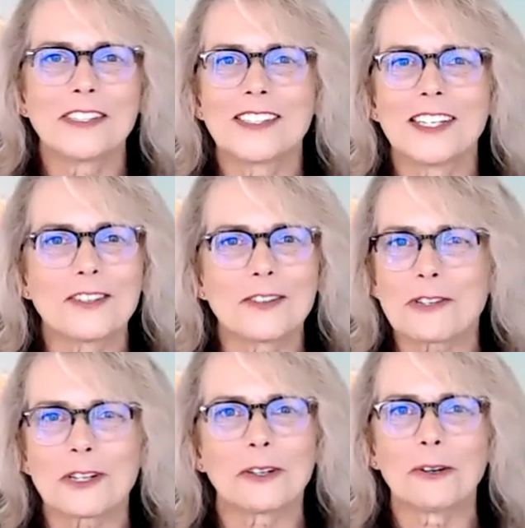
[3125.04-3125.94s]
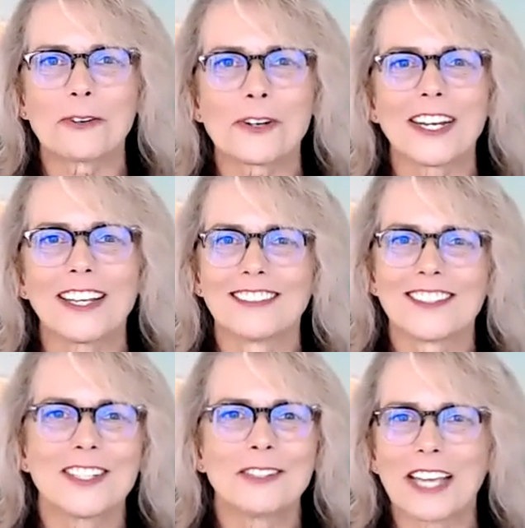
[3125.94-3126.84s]
Doctor Cori. She'll
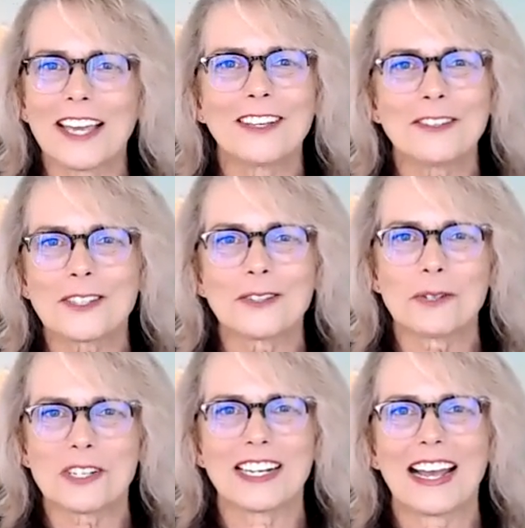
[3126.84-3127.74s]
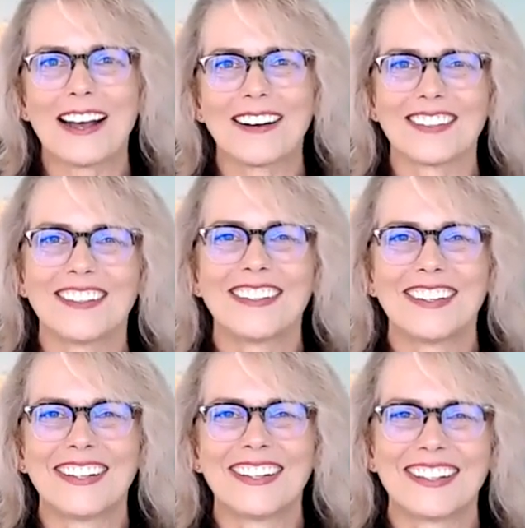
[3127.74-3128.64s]
get you sorted out.
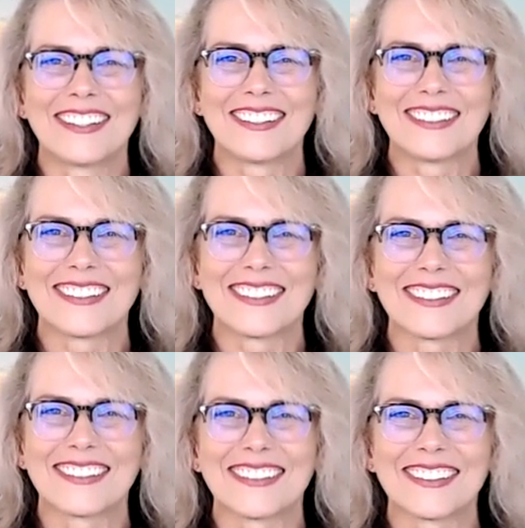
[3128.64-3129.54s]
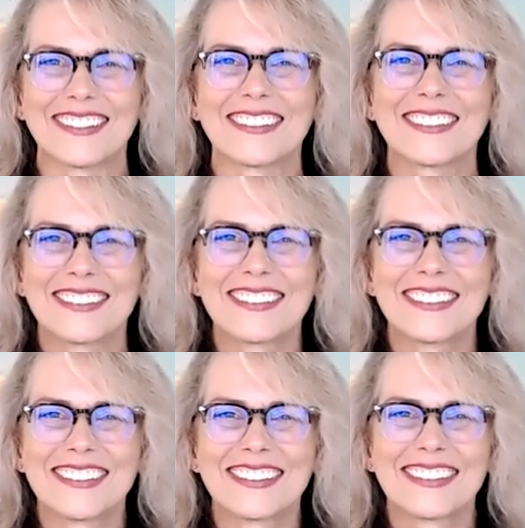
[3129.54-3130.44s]
Or if you're in
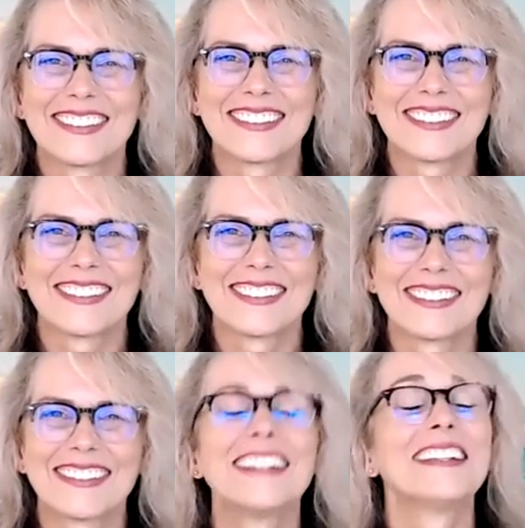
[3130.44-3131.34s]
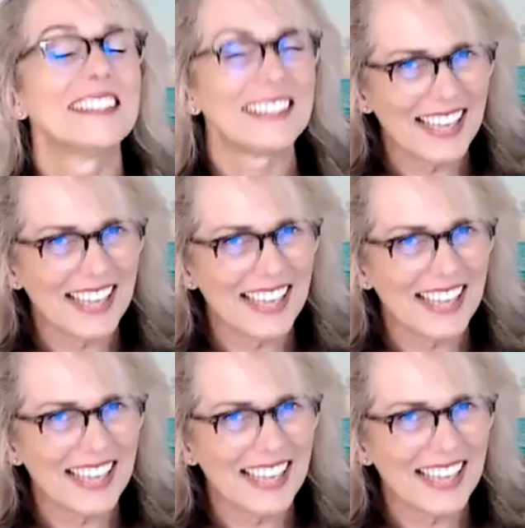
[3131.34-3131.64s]
Australia, go see yeah.